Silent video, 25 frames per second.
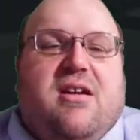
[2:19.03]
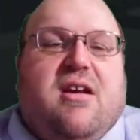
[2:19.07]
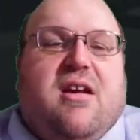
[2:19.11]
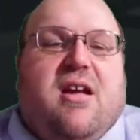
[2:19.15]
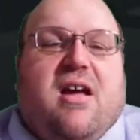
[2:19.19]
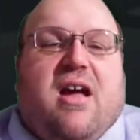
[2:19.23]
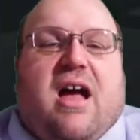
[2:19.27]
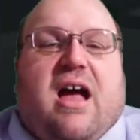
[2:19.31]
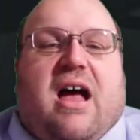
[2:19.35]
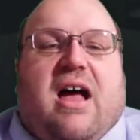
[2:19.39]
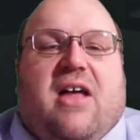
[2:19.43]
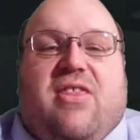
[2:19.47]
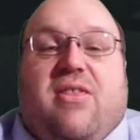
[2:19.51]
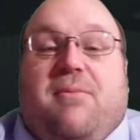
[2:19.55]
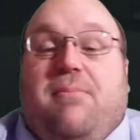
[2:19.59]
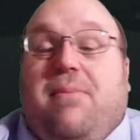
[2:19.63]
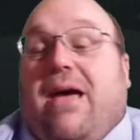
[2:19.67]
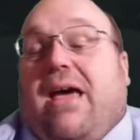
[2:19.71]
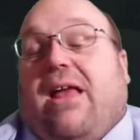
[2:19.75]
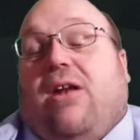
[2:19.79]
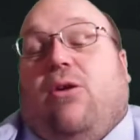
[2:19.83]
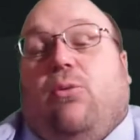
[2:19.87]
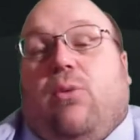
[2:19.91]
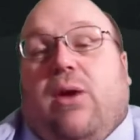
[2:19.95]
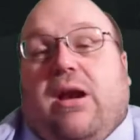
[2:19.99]
The
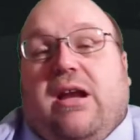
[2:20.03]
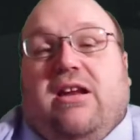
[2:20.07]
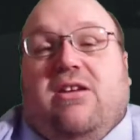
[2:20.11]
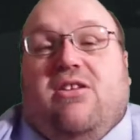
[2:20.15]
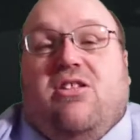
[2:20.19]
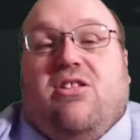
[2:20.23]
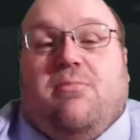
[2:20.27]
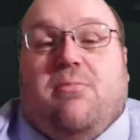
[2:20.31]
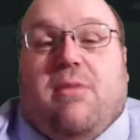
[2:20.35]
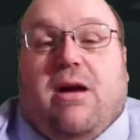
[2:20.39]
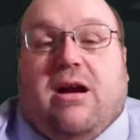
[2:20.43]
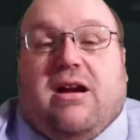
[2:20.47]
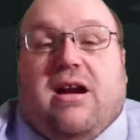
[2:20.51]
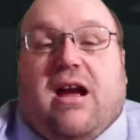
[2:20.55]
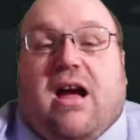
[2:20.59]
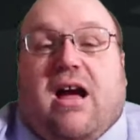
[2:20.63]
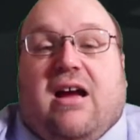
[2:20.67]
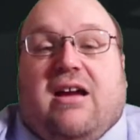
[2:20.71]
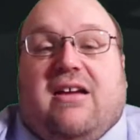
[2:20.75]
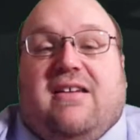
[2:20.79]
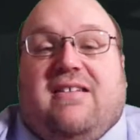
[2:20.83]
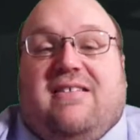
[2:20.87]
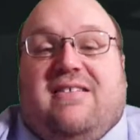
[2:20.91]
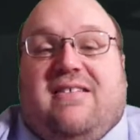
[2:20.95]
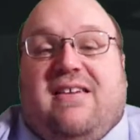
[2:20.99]
battle rating of the
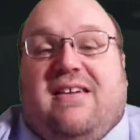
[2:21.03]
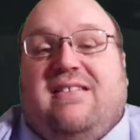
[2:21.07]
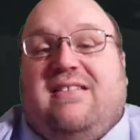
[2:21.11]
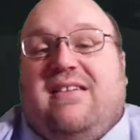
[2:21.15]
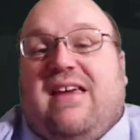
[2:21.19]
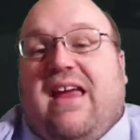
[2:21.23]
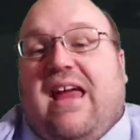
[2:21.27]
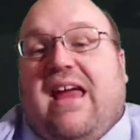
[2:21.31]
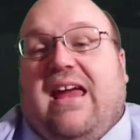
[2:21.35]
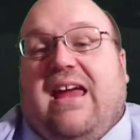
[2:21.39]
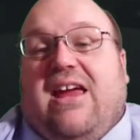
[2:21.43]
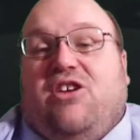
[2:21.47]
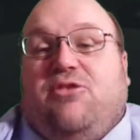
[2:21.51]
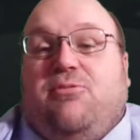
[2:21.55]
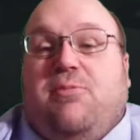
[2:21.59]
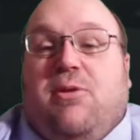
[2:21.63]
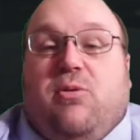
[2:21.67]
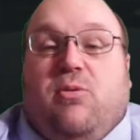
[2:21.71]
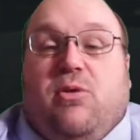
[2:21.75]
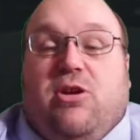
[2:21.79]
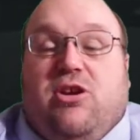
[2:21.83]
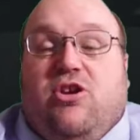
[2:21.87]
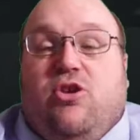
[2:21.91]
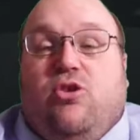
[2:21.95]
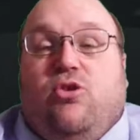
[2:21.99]
Magok 6A has been
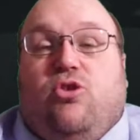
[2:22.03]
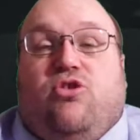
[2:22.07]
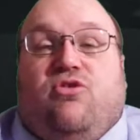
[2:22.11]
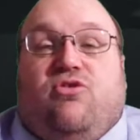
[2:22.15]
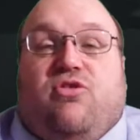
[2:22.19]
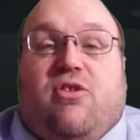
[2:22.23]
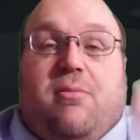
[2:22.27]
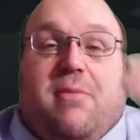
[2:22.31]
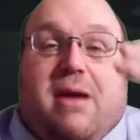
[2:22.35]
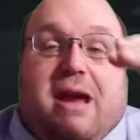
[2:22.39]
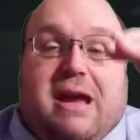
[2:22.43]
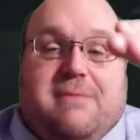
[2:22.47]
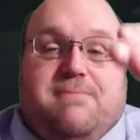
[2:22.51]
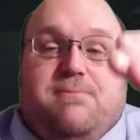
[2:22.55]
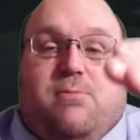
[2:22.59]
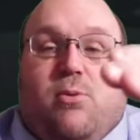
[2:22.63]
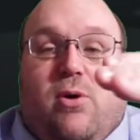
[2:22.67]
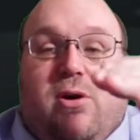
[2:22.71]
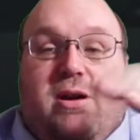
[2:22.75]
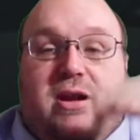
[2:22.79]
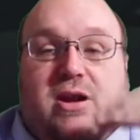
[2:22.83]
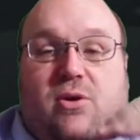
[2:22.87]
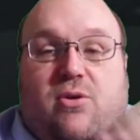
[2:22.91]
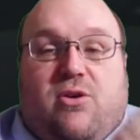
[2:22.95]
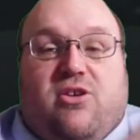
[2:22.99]
reduced from
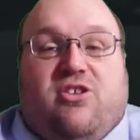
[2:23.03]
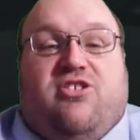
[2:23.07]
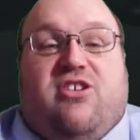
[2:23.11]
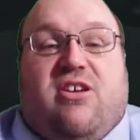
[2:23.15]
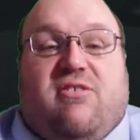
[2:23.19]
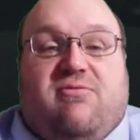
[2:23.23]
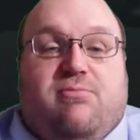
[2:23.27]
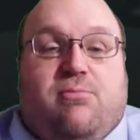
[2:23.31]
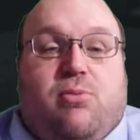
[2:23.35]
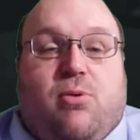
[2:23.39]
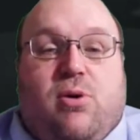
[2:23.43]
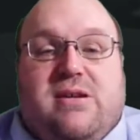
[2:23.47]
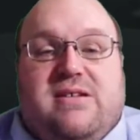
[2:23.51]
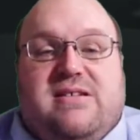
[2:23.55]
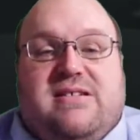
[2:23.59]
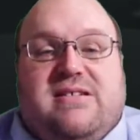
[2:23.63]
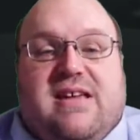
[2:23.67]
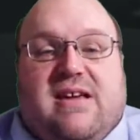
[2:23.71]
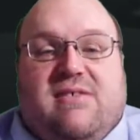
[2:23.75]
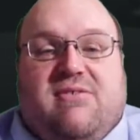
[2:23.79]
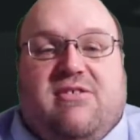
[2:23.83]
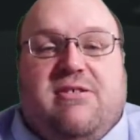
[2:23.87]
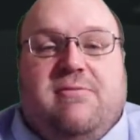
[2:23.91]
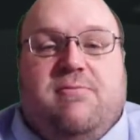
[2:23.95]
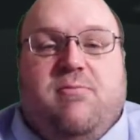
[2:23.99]
8.0 to
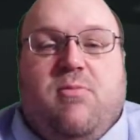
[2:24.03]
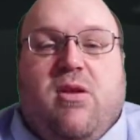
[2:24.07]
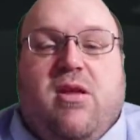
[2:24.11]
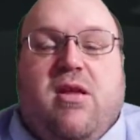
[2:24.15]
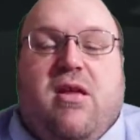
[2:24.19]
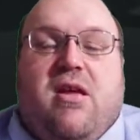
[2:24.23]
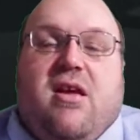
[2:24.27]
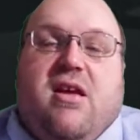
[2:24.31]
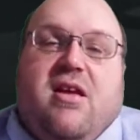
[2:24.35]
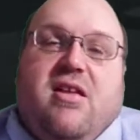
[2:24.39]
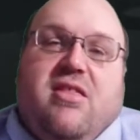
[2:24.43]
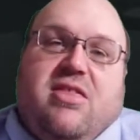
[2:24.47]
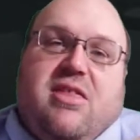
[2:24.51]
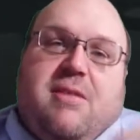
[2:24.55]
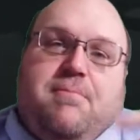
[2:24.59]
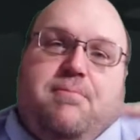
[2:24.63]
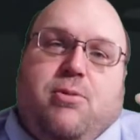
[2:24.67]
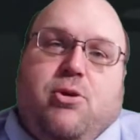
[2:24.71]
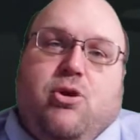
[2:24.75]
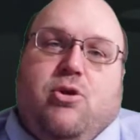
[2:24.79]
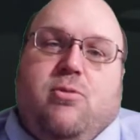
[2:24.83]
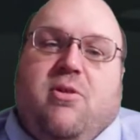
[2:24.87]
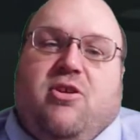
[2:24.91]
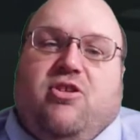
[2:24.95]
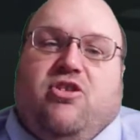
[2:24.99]
7.7. The
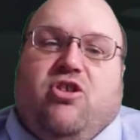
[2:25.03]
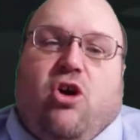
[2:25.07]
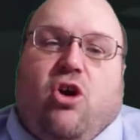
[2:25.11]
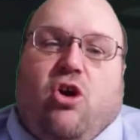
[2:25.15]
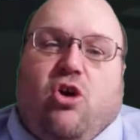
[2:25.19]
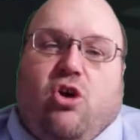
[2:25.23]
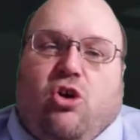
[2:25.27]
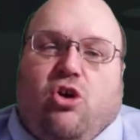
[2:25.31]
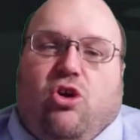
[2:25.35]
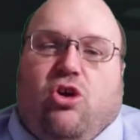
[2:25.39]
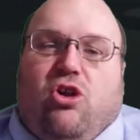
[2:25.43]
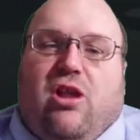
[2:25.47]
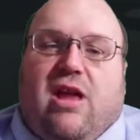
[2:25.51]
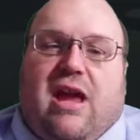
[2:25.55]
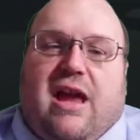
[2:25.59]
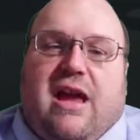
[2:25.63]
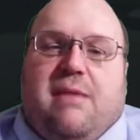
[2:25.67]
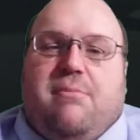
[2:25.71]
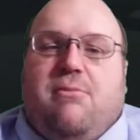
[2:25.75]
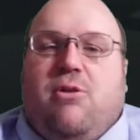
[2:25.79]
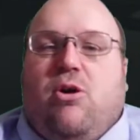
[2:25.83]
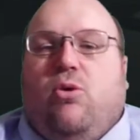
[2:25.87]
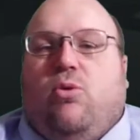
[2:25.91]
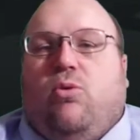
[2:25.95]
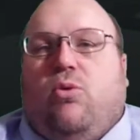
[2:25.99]
Puma's whole
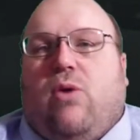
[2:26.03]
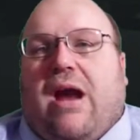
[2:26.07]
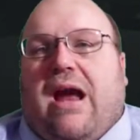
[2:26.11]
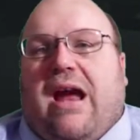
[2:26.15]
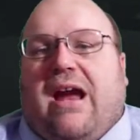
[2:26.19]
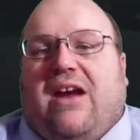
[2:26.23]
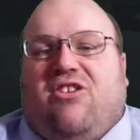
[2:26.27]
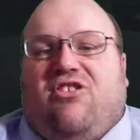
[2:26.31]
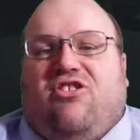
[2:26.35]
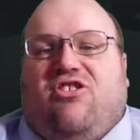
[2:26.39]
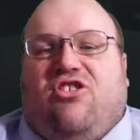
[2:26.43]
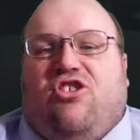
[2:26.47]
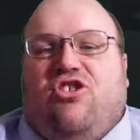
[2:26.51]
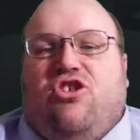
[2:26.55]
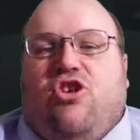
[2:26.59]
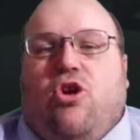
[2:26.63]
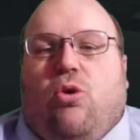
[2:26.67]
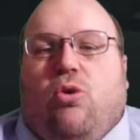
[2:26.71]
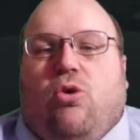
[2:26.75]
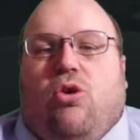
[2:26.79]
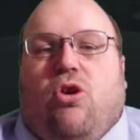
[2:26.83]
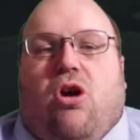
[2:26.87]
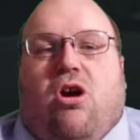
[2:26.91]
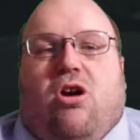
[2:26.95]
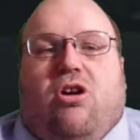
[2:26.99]
ammo racks
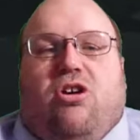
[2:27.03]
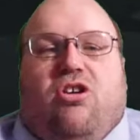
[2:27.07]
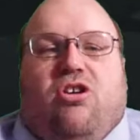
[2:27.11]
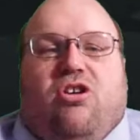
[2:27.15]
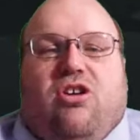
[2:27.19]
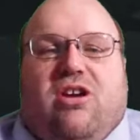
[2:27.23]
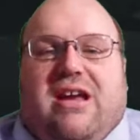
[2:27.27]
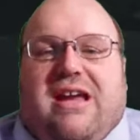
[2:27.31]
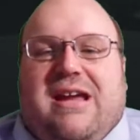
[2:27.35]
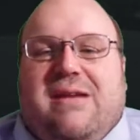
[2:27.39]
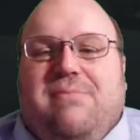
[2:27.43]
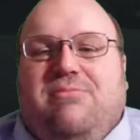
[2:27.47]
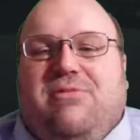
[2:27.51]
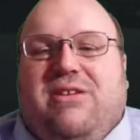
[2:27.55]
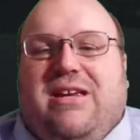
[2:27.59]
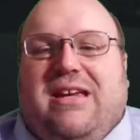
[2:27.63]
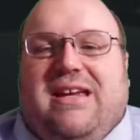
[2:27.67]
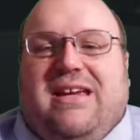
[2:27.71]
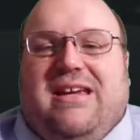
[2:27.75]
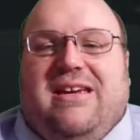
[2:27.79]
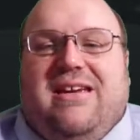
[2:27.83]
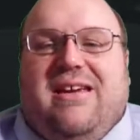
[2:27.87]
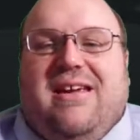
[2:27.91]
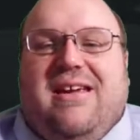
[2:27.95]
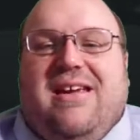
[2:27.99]
no longer
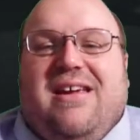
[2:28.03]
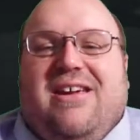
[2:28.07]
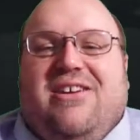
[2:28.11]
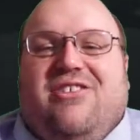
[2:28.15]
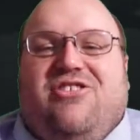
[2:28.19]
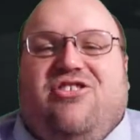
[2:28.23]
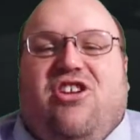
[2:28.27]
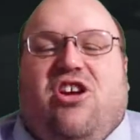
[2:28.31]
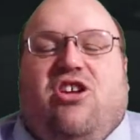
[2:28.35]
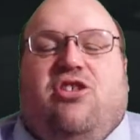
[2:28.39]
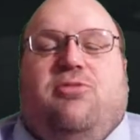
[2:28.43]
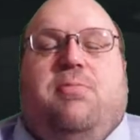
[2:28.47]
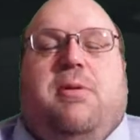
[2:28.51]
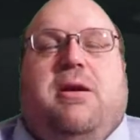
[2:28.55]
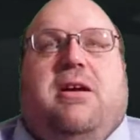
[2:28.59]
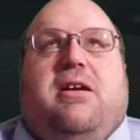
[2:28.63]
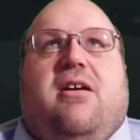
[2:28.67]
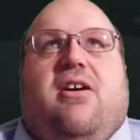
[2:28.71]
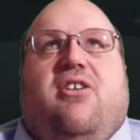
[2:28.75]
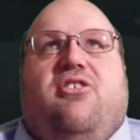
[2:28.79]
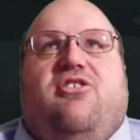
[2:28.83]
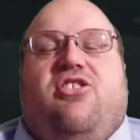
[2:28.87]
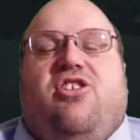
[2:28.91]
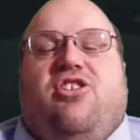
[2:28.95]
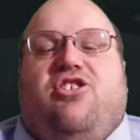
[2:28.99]
empty just
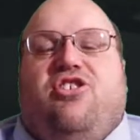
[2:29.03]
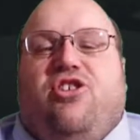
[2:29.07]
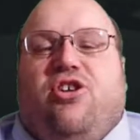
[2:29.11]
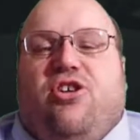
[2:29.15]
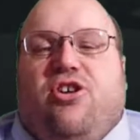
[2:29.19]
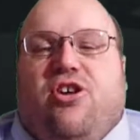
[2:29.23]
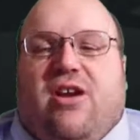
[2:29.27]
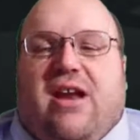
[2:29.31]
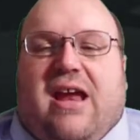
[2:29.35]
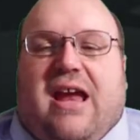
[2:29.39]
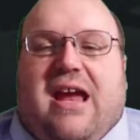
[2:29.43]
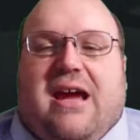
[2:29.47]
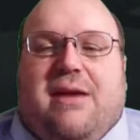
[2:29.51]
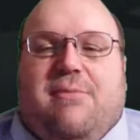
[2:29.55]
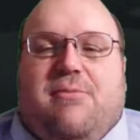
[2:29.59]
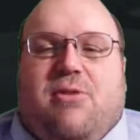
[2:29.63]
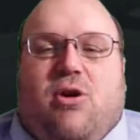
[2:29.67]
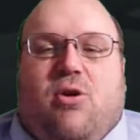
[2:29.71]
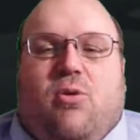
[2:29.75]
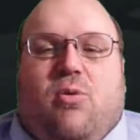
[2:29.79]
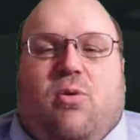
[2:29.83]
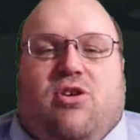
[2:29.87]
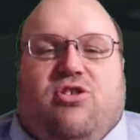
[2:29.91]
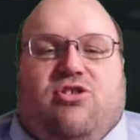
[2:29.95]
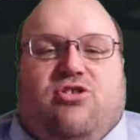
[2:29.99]
because the turret
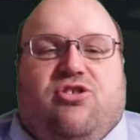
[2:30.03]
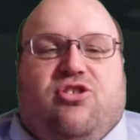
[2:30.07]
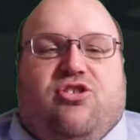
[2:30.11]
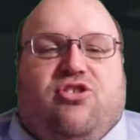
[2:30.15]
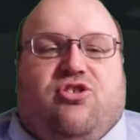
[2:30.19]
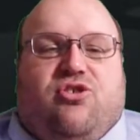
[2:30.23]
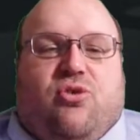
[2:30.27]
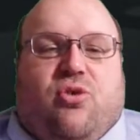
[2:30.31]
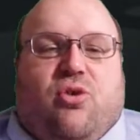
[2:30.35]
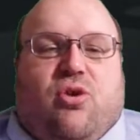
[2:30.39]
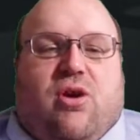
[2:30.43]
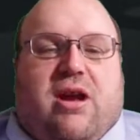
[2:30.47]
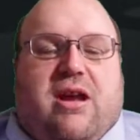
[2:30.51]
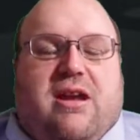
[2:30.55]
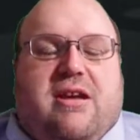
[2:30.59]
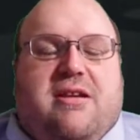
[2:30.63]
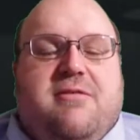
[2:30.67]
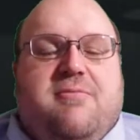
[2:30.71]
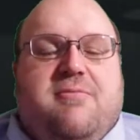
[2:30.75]
ammo was destroyed.